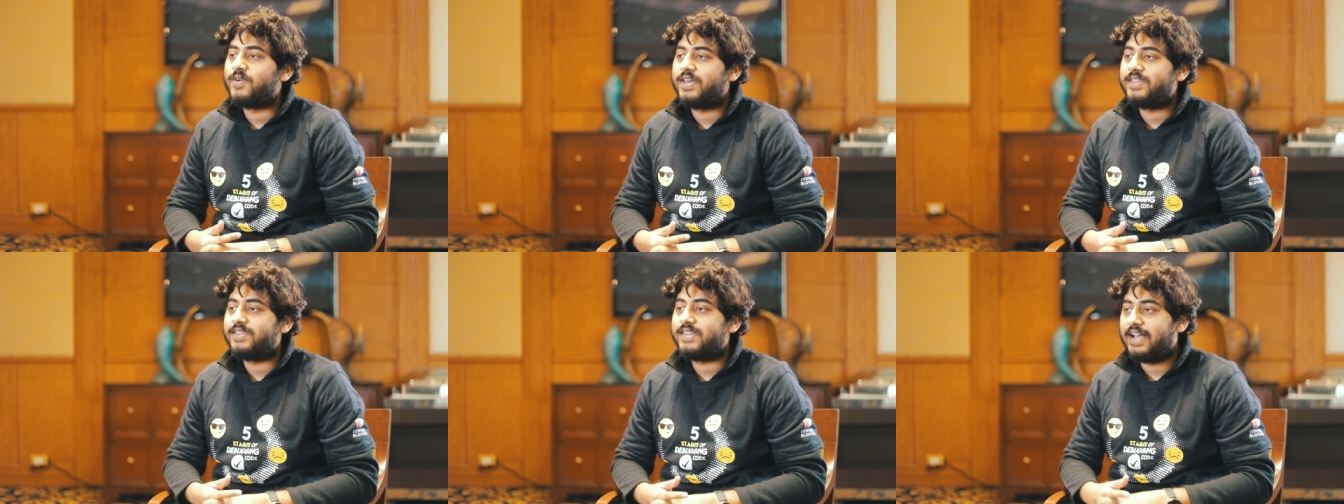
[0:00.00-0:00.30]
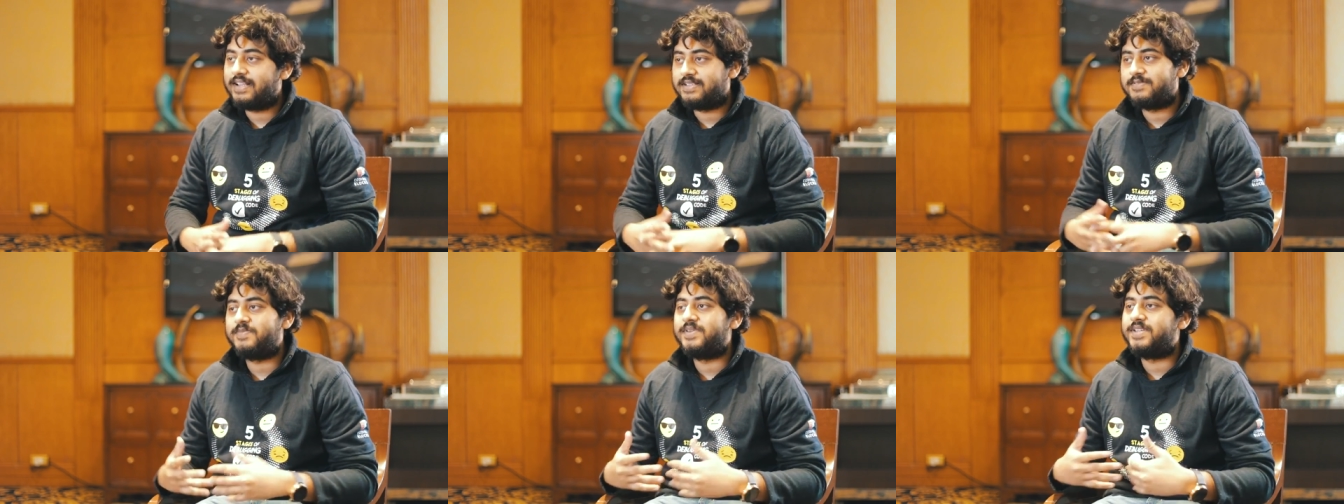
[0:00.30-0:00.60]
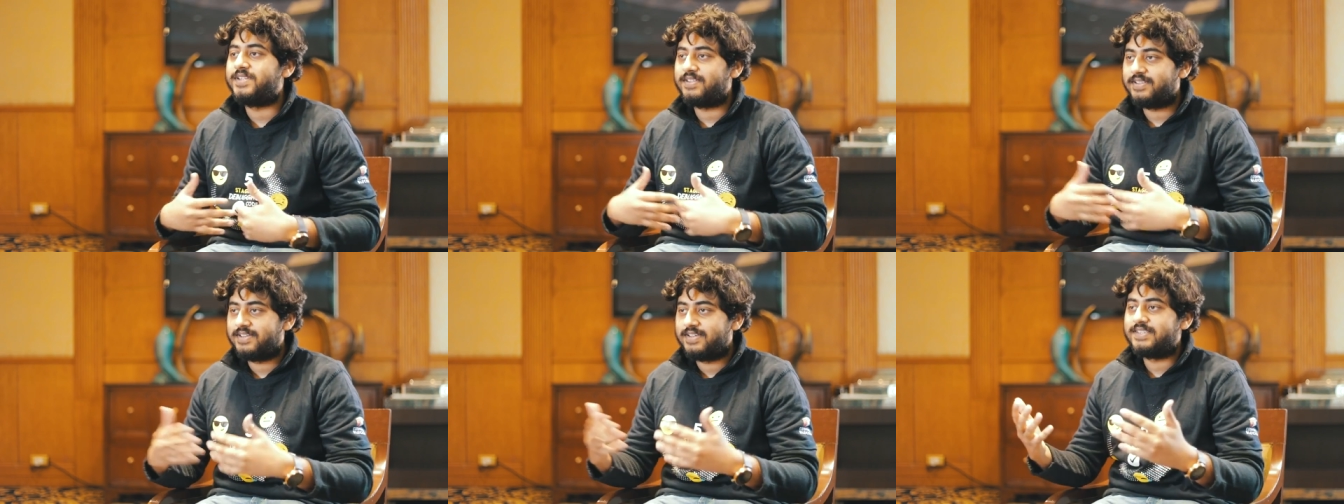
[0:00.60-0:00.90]
and that's
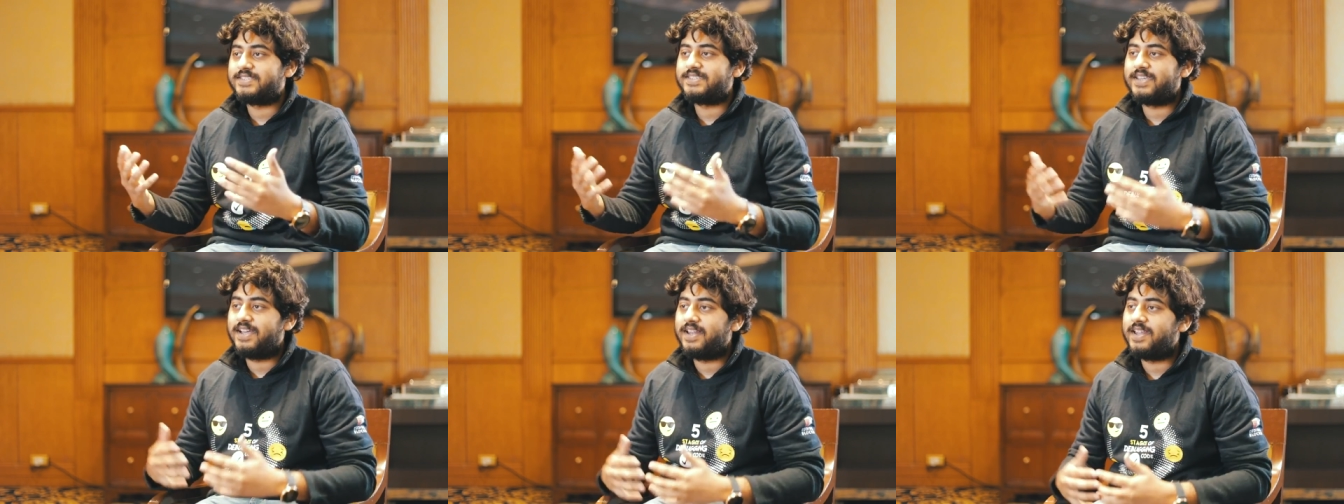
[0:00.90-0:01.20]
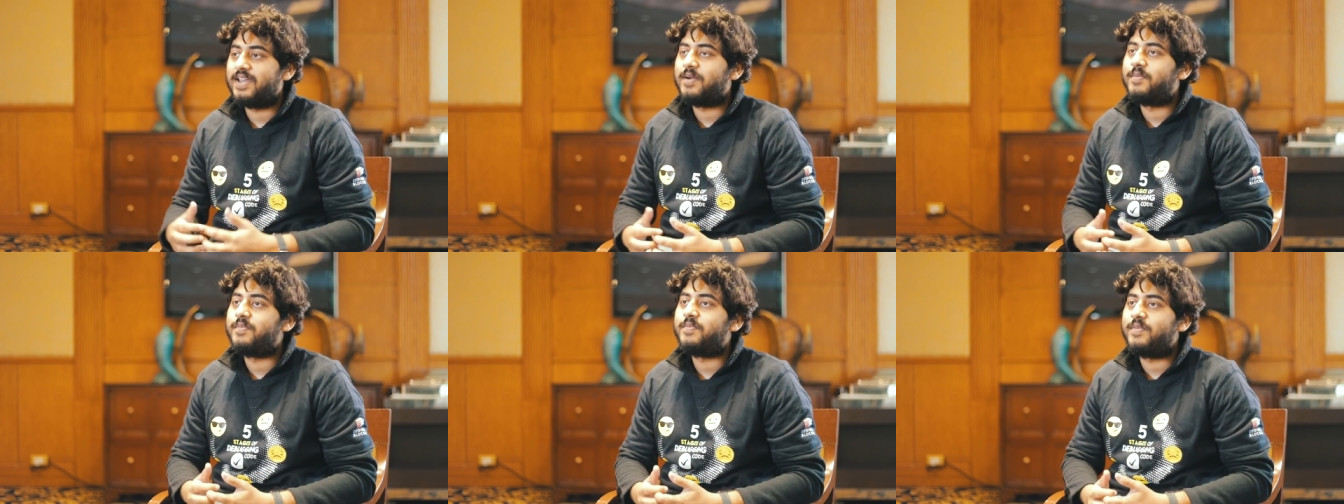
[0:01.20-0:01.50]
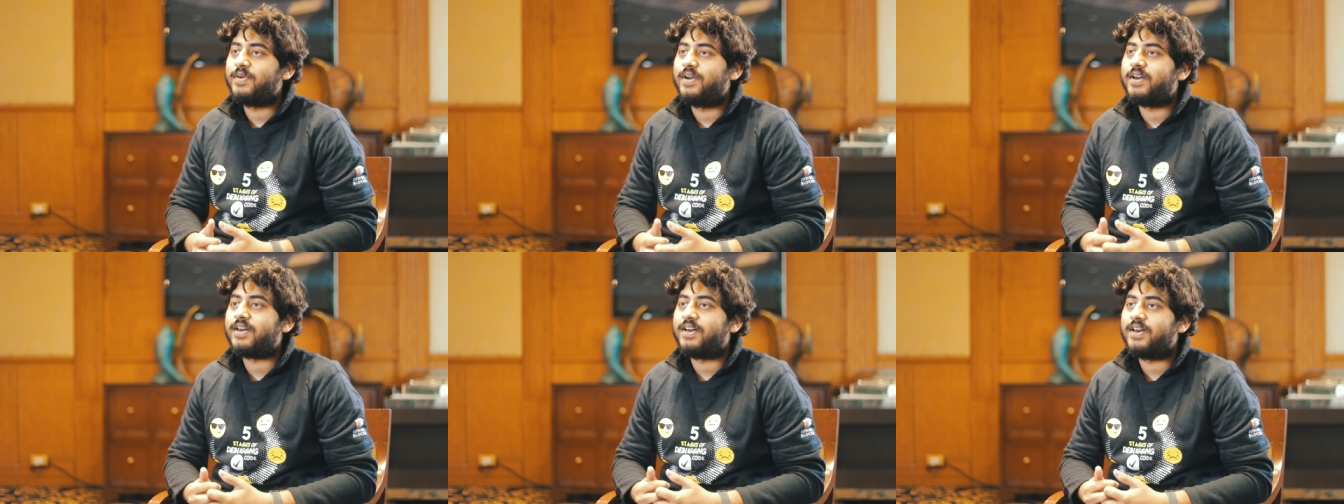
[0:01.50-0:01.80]
been scaling up
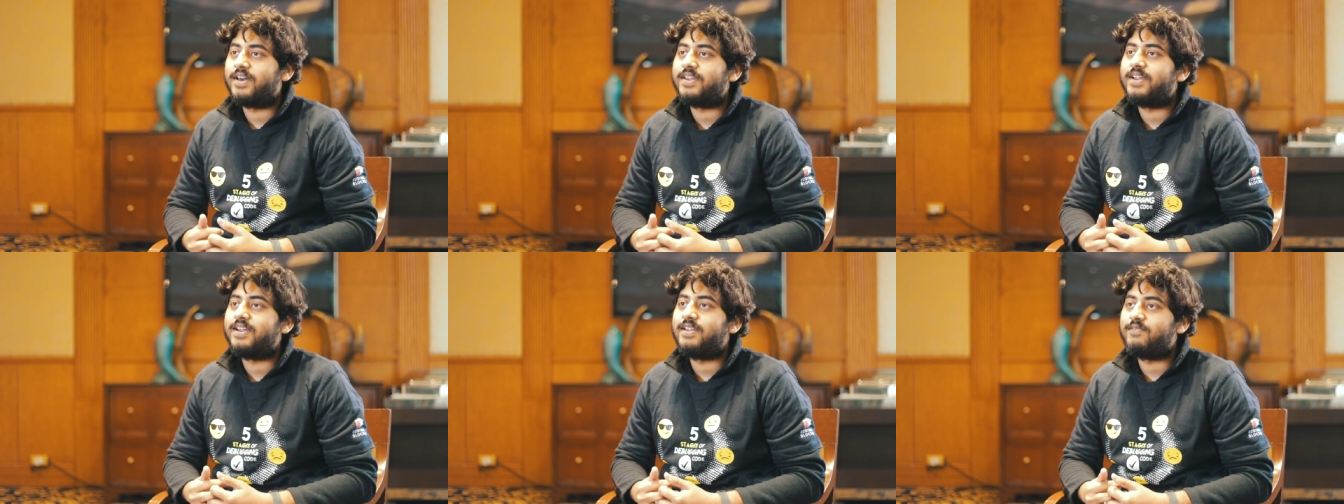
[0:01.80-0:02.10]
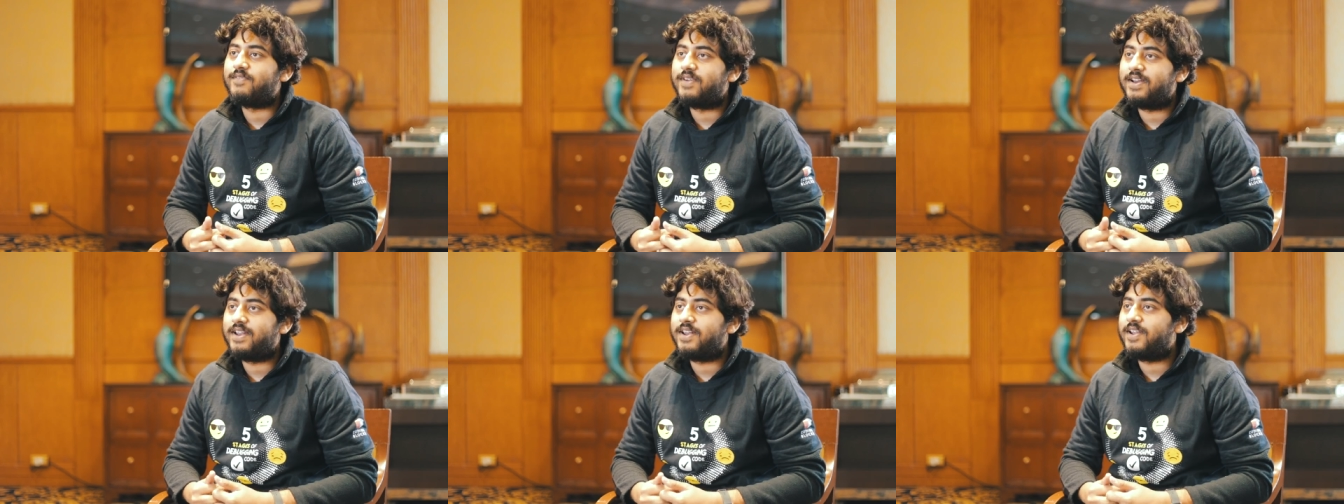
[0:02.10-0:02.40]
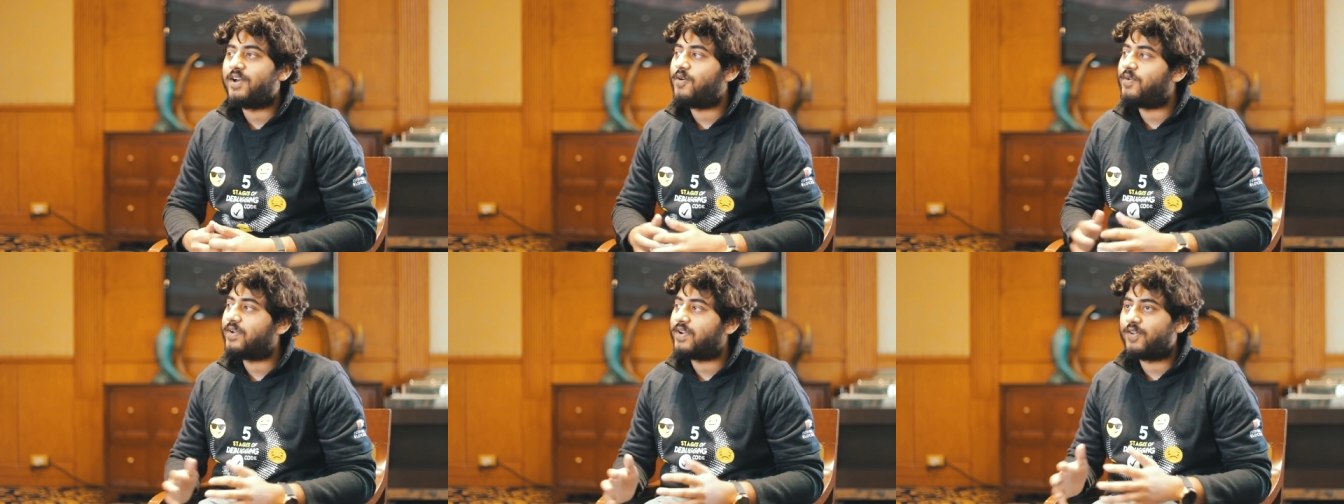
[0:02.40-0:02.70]
uh, really well
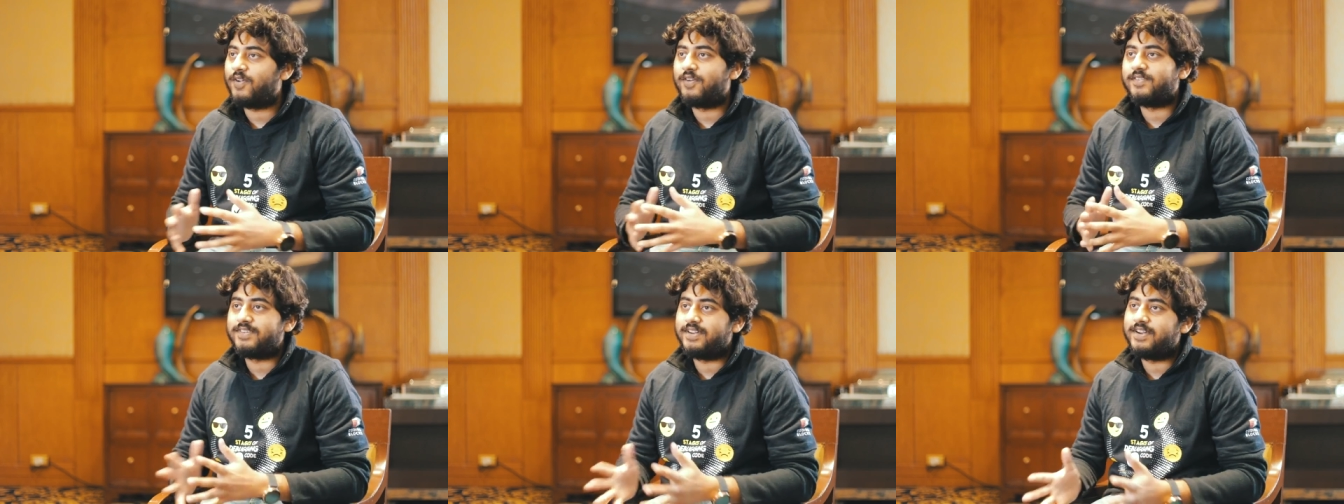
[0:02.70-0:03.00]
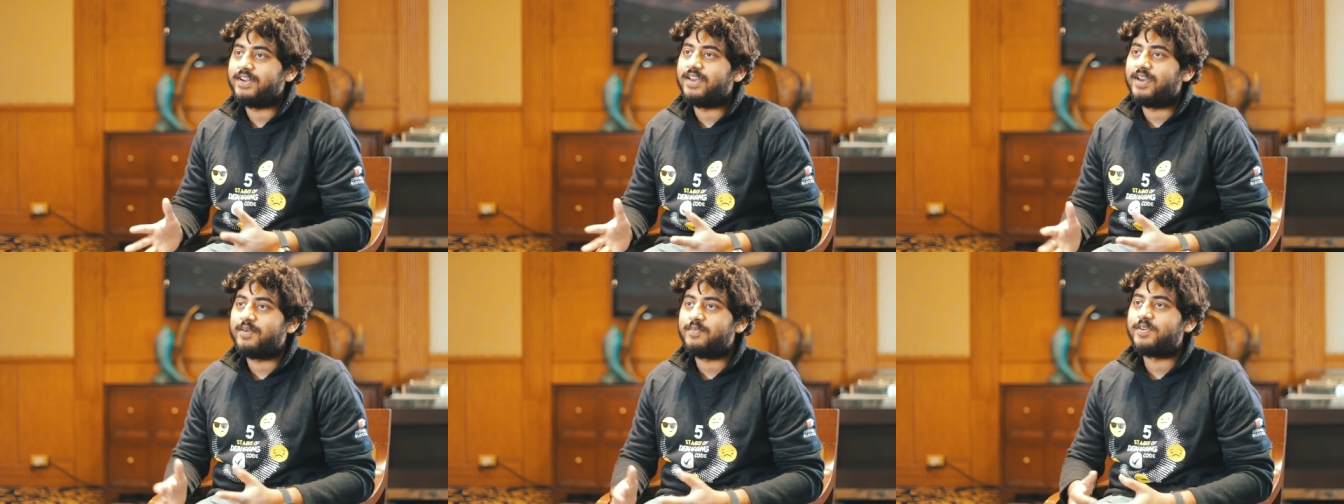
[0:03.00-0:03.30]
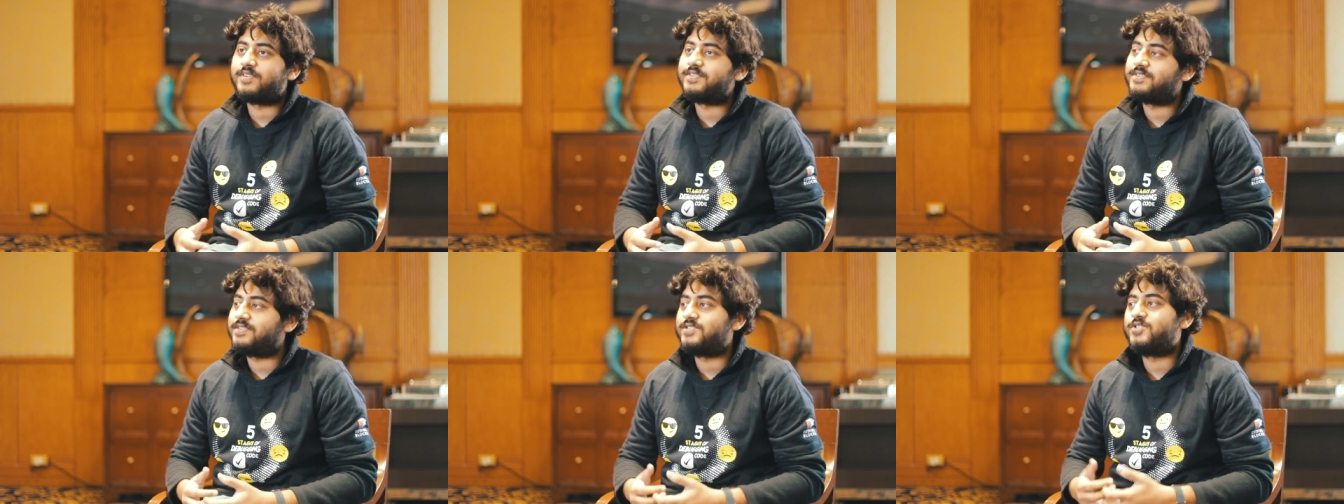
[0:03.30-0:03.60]
now across India
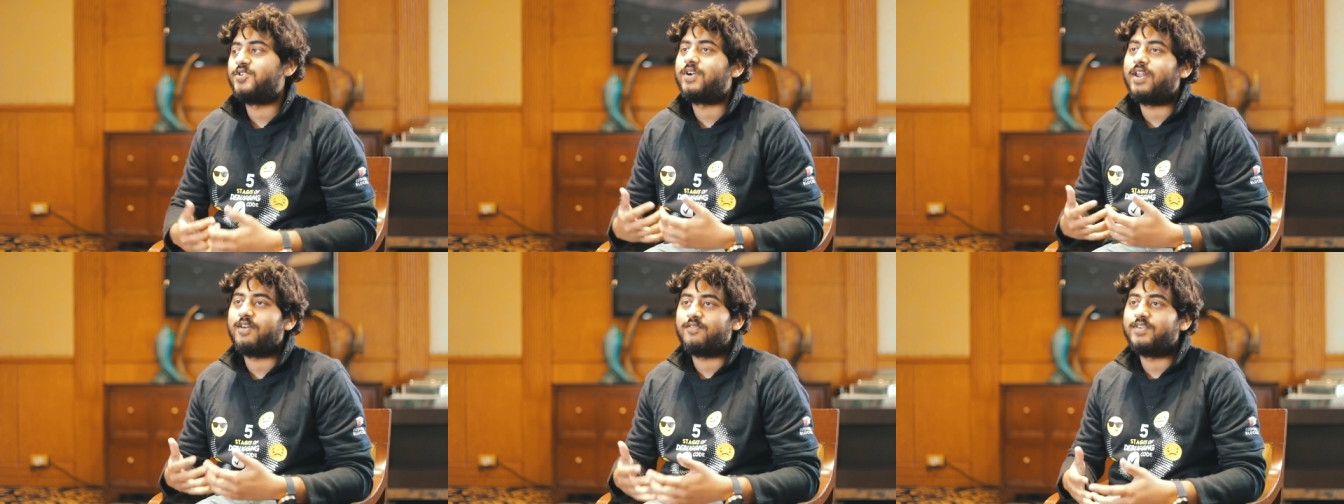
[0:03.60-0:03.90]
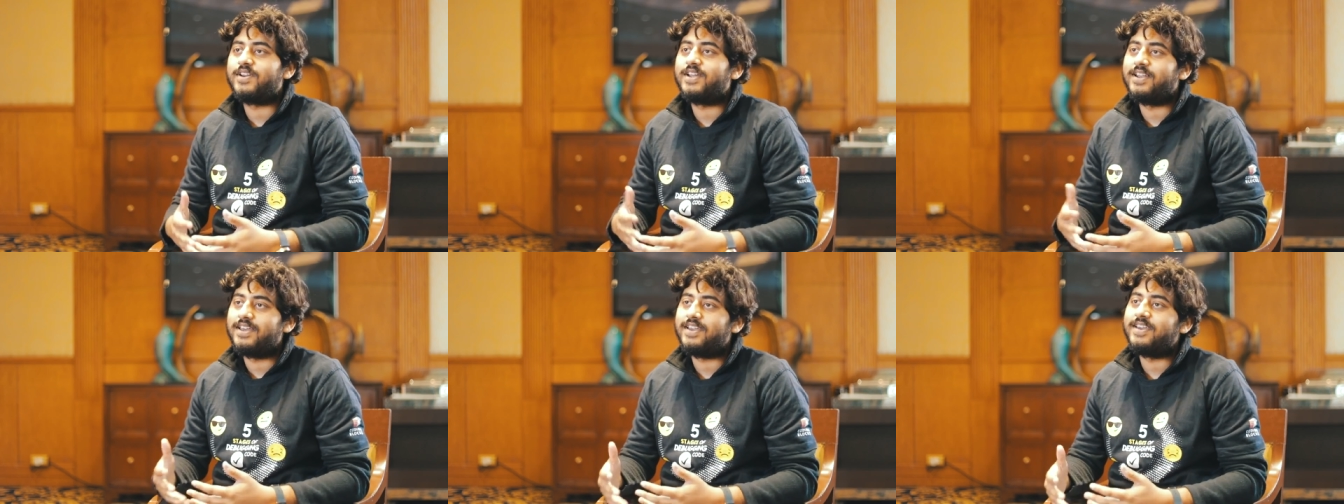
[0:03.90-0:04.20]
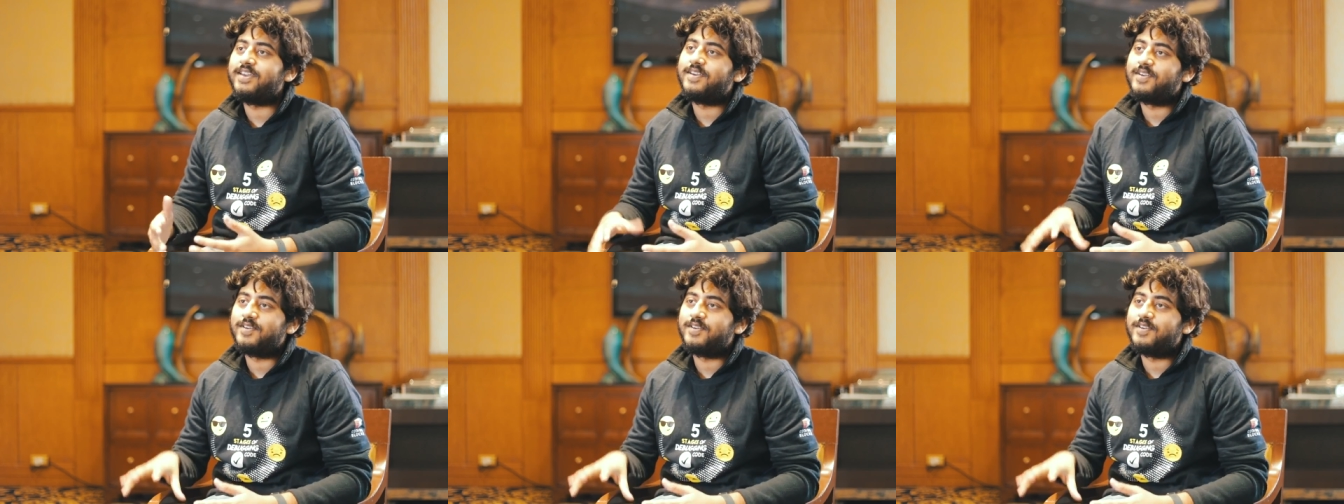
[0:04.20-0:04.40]
because geographically,